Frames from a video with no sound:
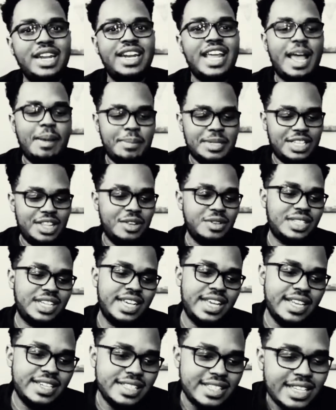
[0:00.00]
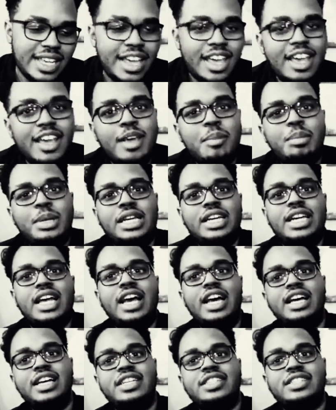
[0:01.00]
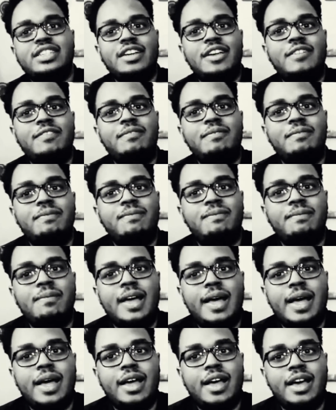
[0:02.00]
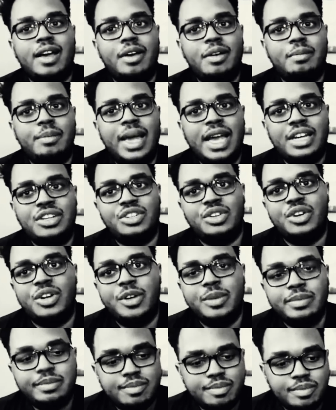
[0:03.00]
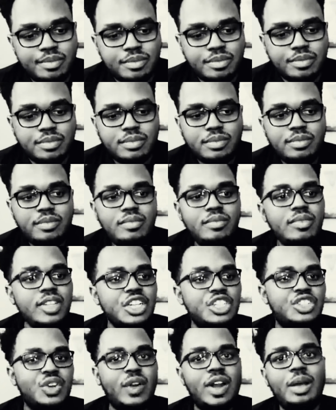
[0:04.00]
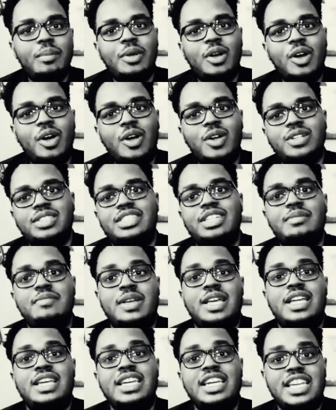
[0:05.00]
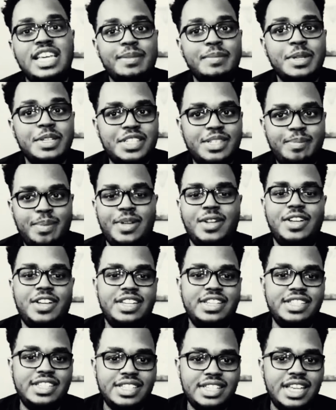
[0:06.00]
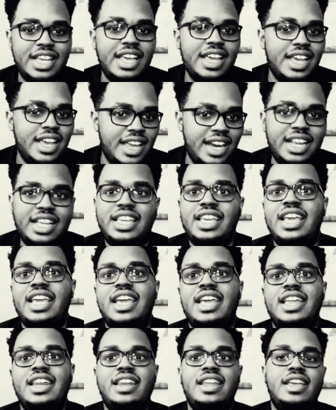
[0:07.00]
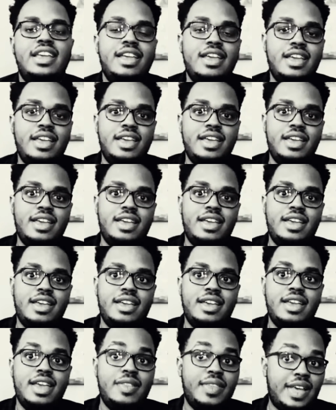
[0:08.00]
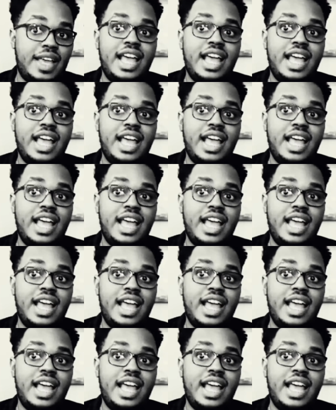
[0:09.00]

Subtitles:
nothing happens to those kids because Pietro straight up calls them demon spawns. And again, in the